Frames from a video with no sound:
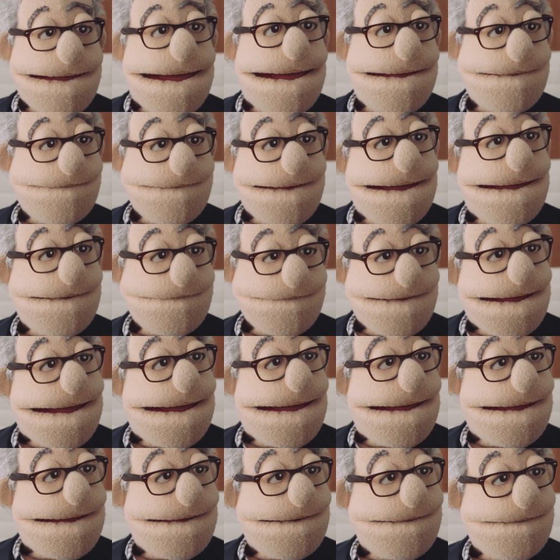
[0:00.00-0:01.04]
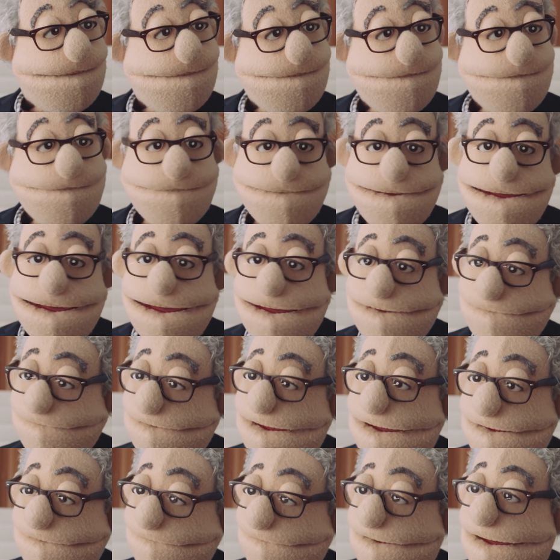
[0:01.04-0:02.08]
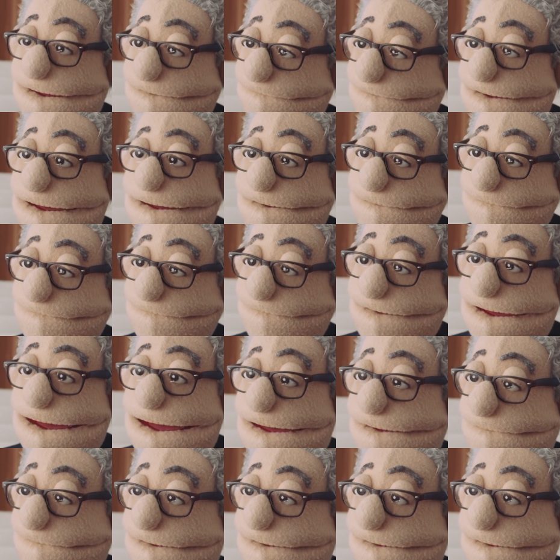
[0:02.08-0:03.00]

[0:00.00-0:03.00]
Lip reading: I'm glad you're here. And I want you to remember the